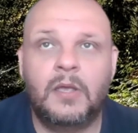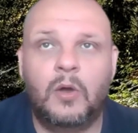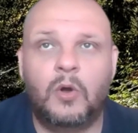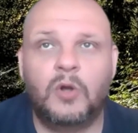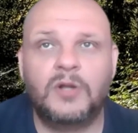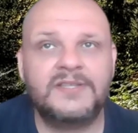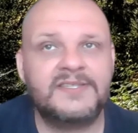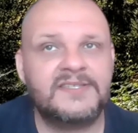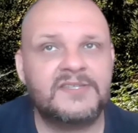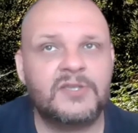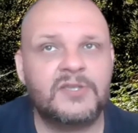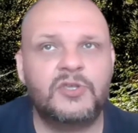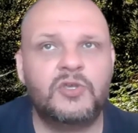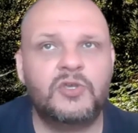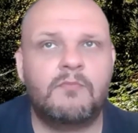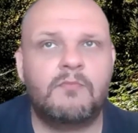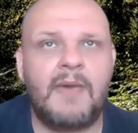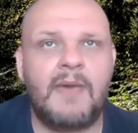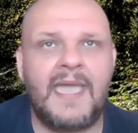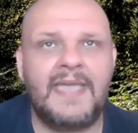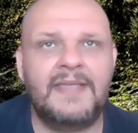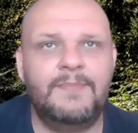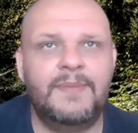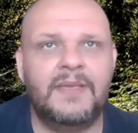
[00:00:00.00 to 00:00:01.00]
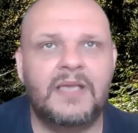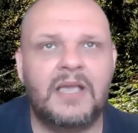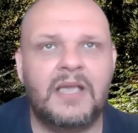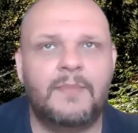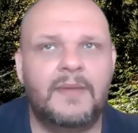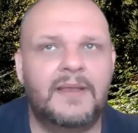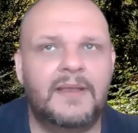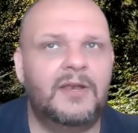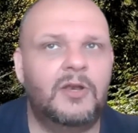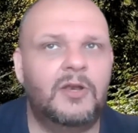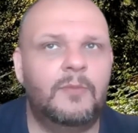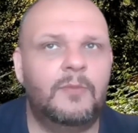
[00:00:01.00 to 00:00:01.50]
Also, you might become
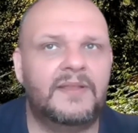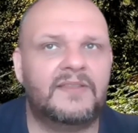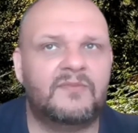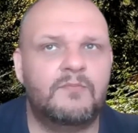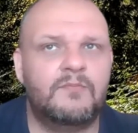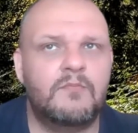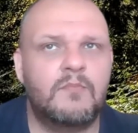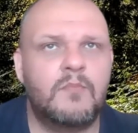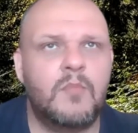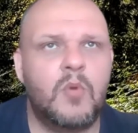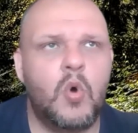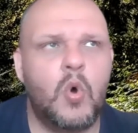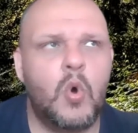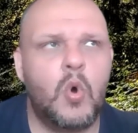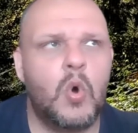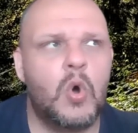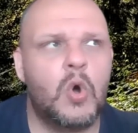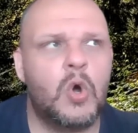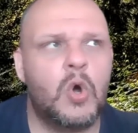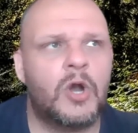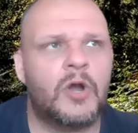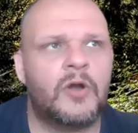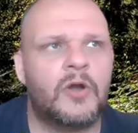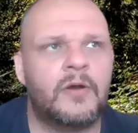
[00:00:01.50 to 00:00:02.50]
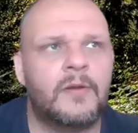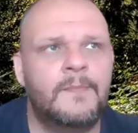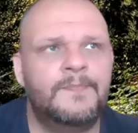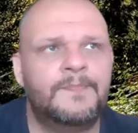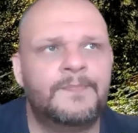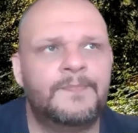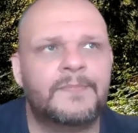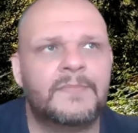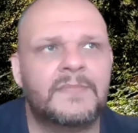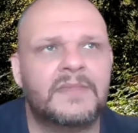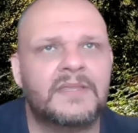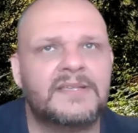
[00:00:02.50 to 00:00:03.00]
a little bit more
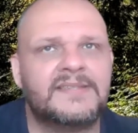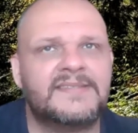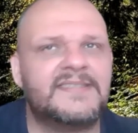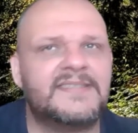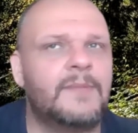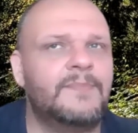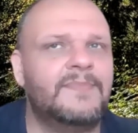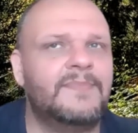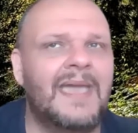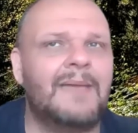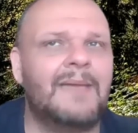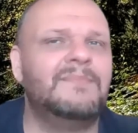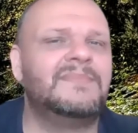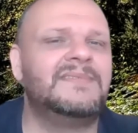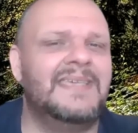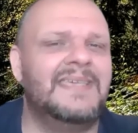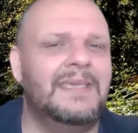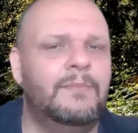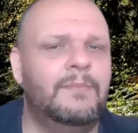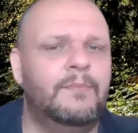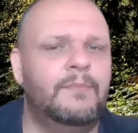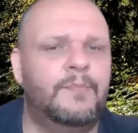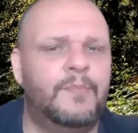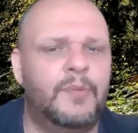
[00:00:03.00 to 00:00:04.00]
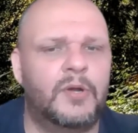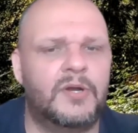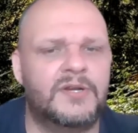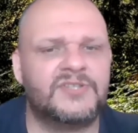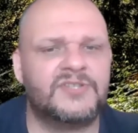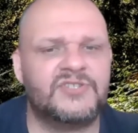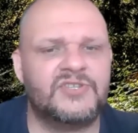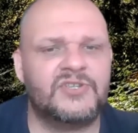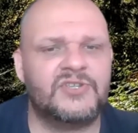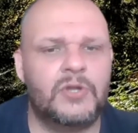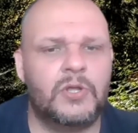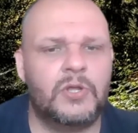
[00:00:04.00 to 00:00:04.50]
sometimes
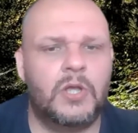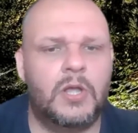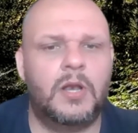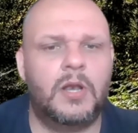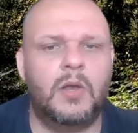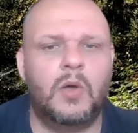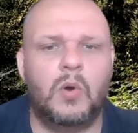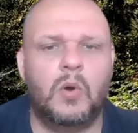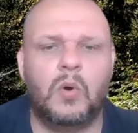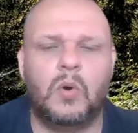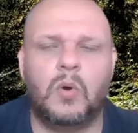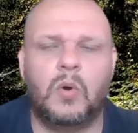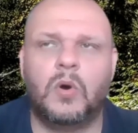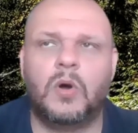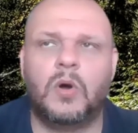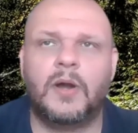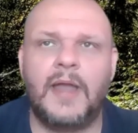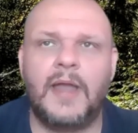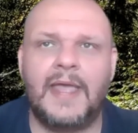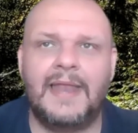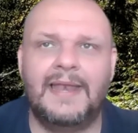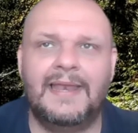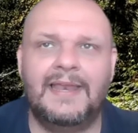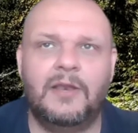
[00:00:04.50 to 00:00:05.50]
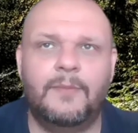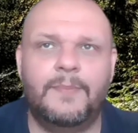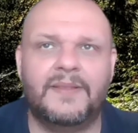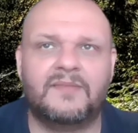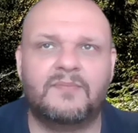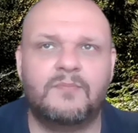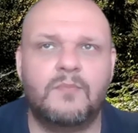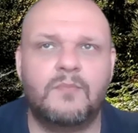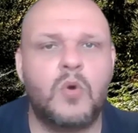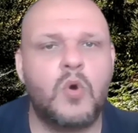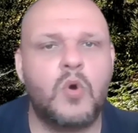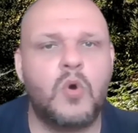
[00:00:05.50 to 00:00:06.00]
impersonal or a little
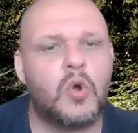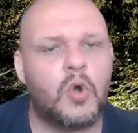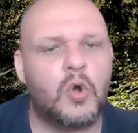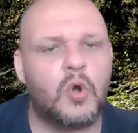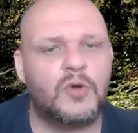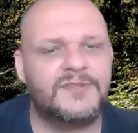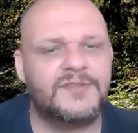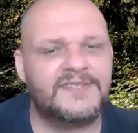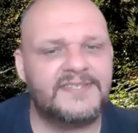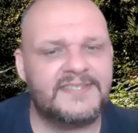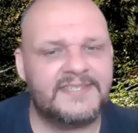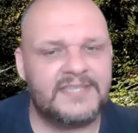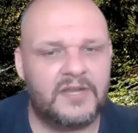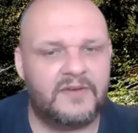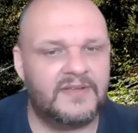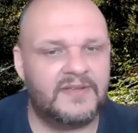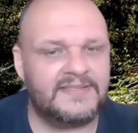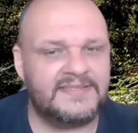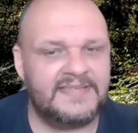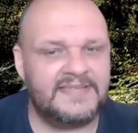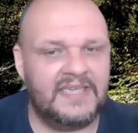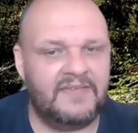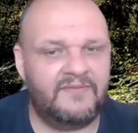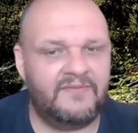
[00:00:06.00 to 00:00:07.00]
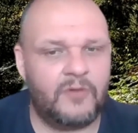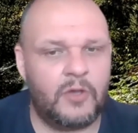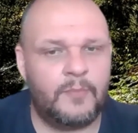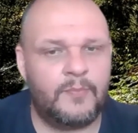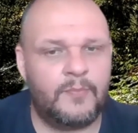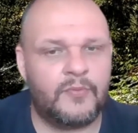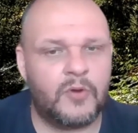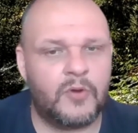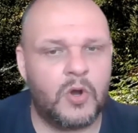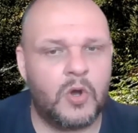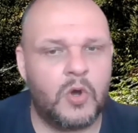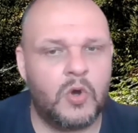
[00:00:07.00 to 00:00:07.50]
bit more conservative
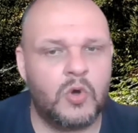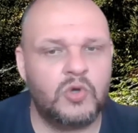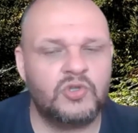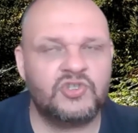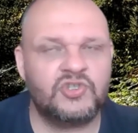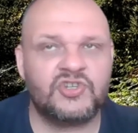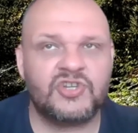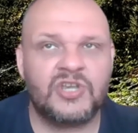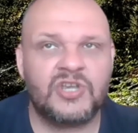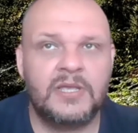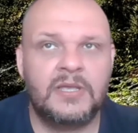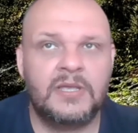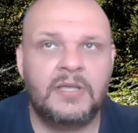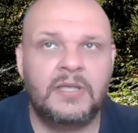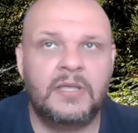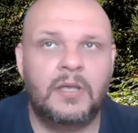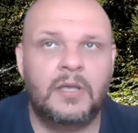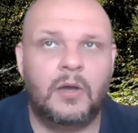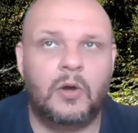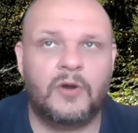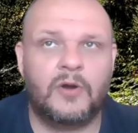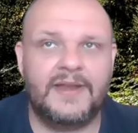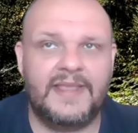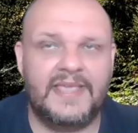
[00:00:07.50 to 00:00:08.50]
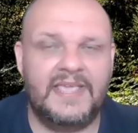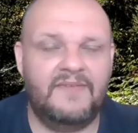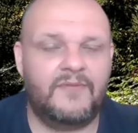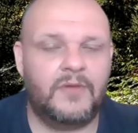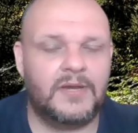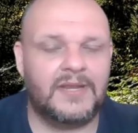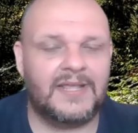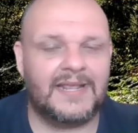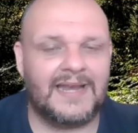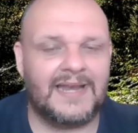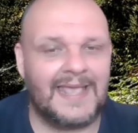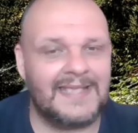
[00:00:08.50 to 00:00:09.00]
approach or
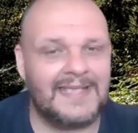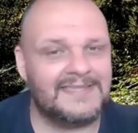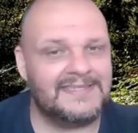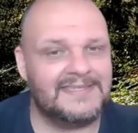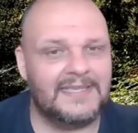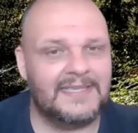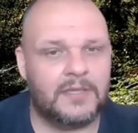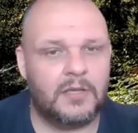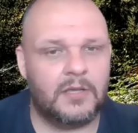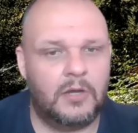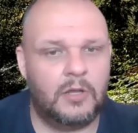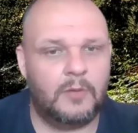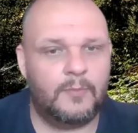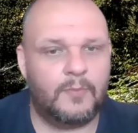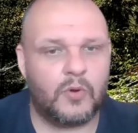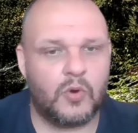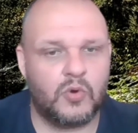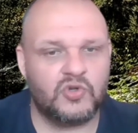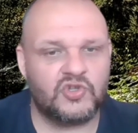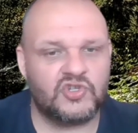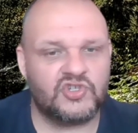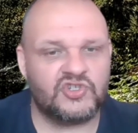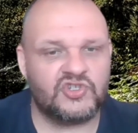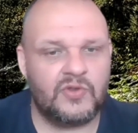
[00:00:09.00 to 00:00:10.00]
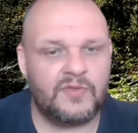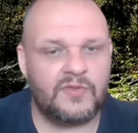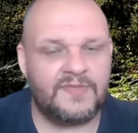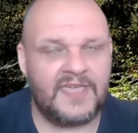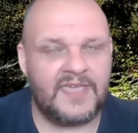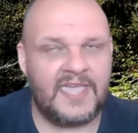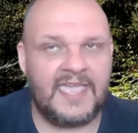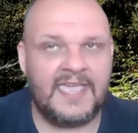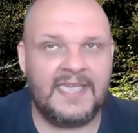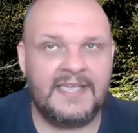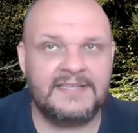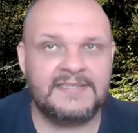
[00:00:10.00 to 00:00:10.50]
even classical approach to
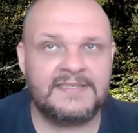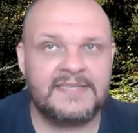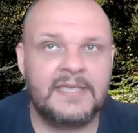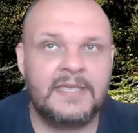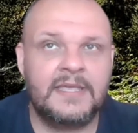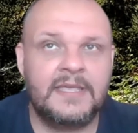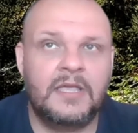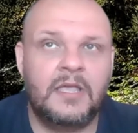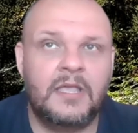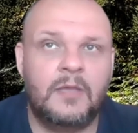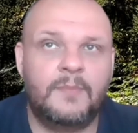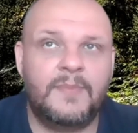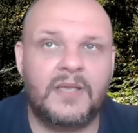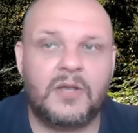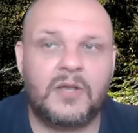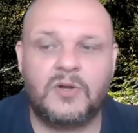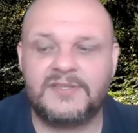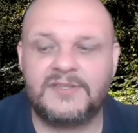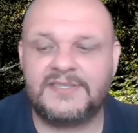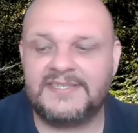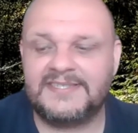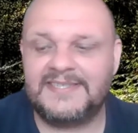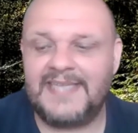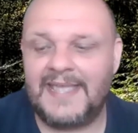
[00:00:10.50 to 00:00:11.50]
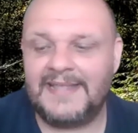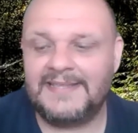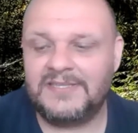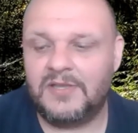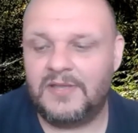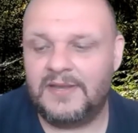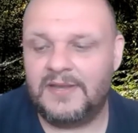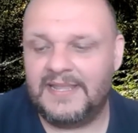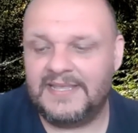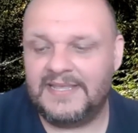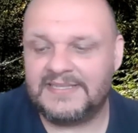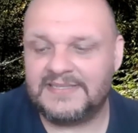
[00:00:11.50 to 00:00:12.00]
things, because
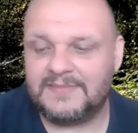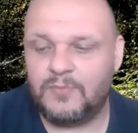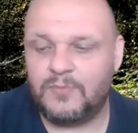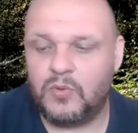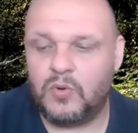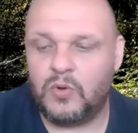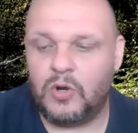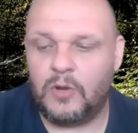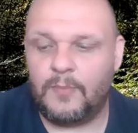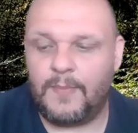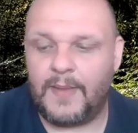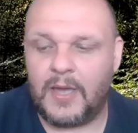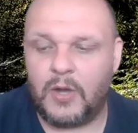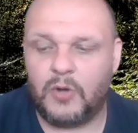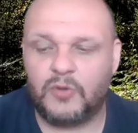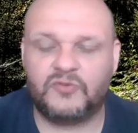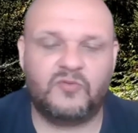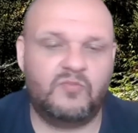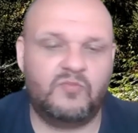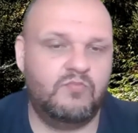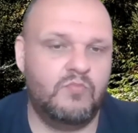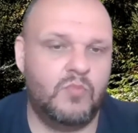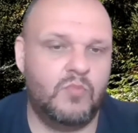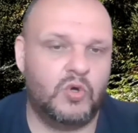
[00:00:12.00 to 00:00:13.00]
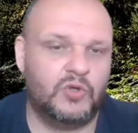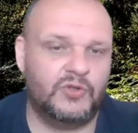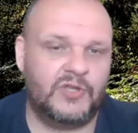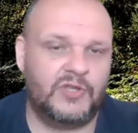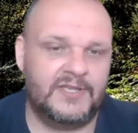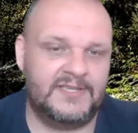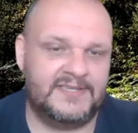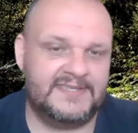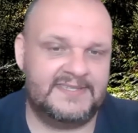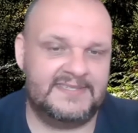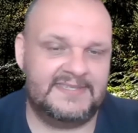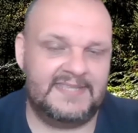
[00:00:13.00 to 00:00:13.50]
Saturn is more about
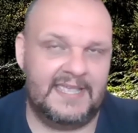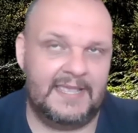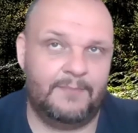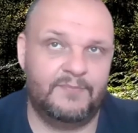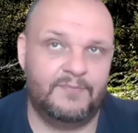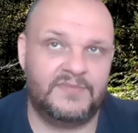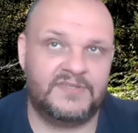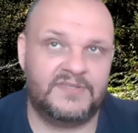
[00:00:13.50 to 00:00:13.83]
modesty.